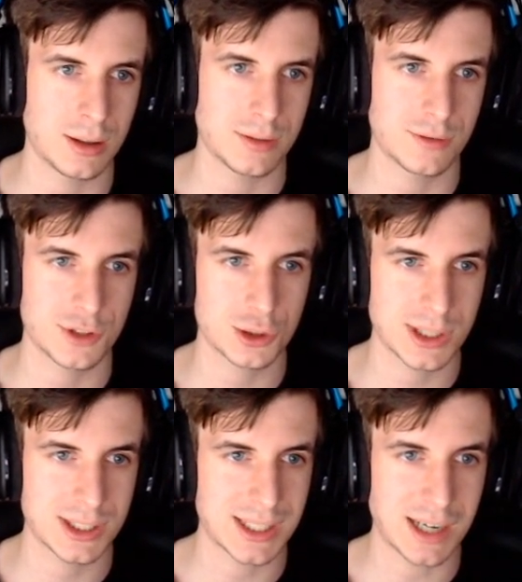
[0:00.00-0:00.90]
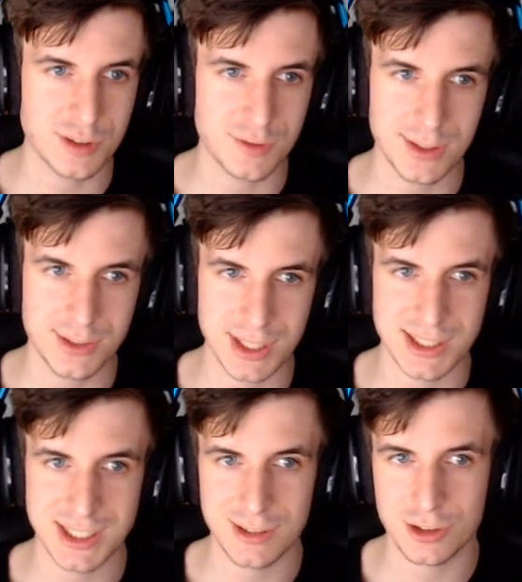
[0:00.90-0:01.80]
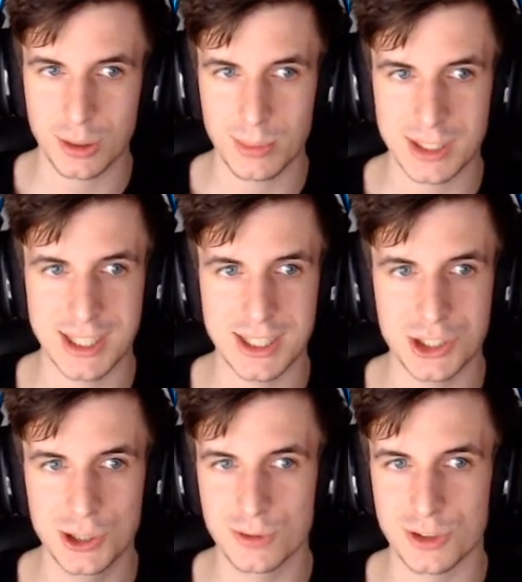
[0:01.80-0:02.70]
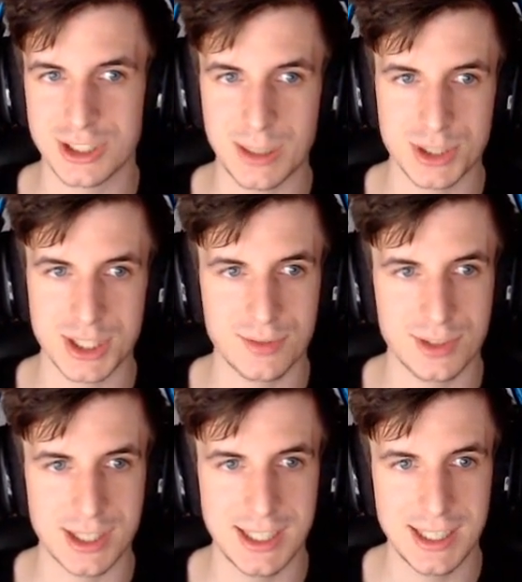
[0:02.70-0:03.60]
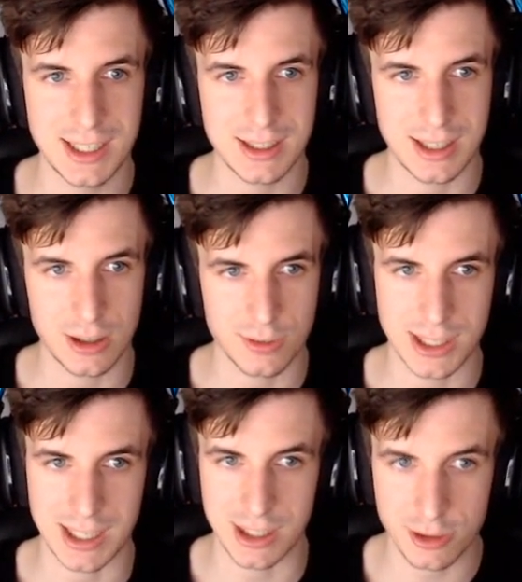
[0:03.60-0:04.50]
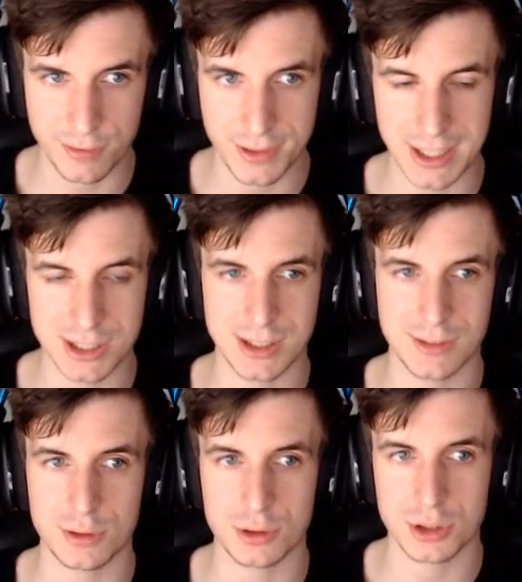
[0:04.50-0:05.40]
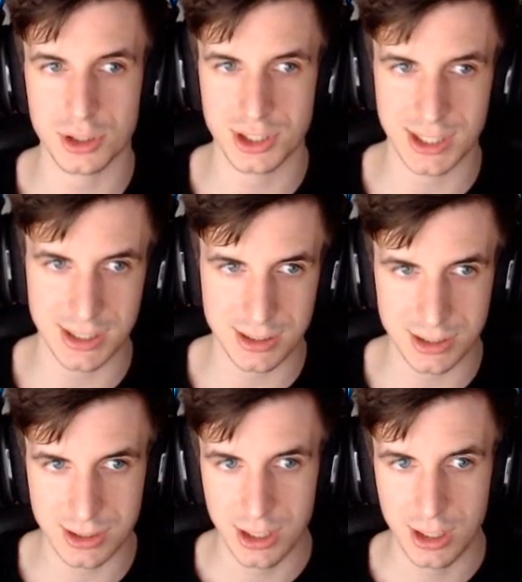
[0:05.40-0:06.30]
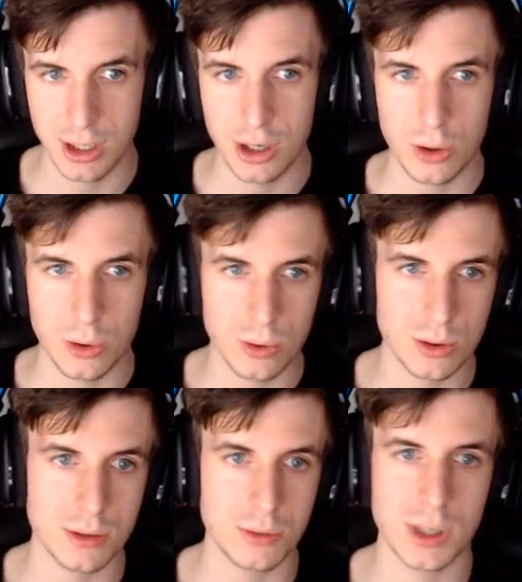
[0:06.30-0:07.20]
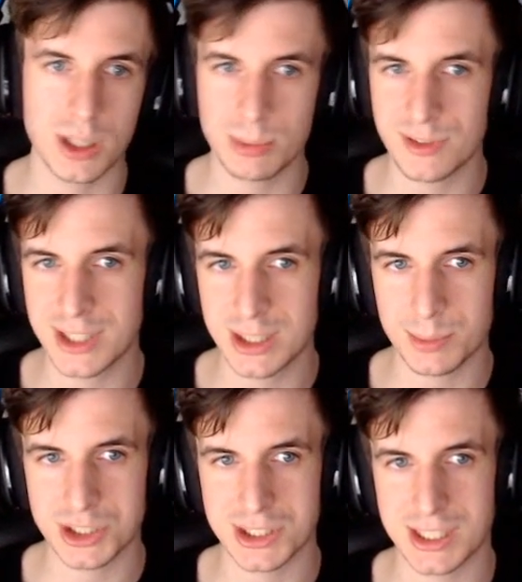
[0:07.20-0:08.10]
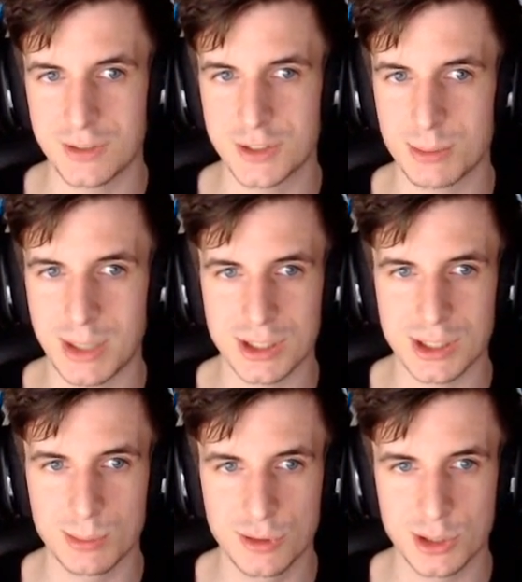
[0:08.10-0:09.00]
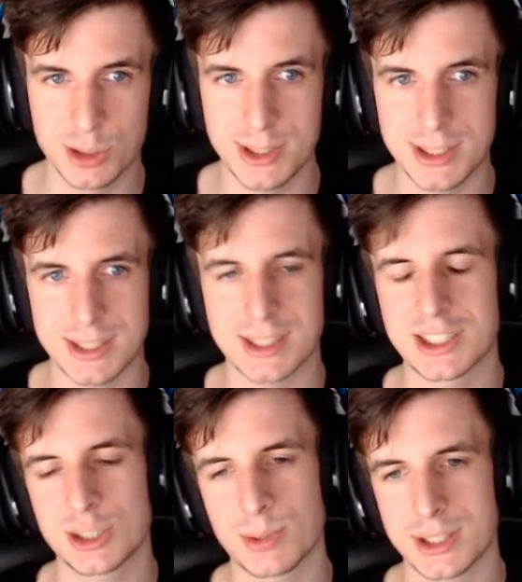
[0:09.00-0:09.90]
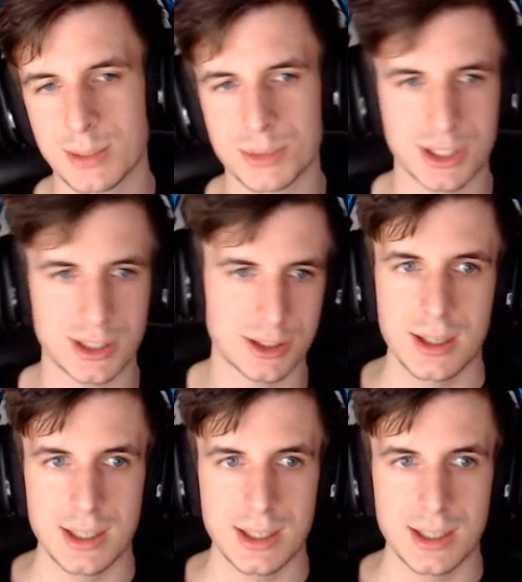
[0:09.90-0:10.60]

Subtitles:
First one is after 5 seconds out of combat, gain a shield for 10% of your healing of your health, lasting for 30 seconds. Or while above 90% health, your mounted movement speed is increased by 10%.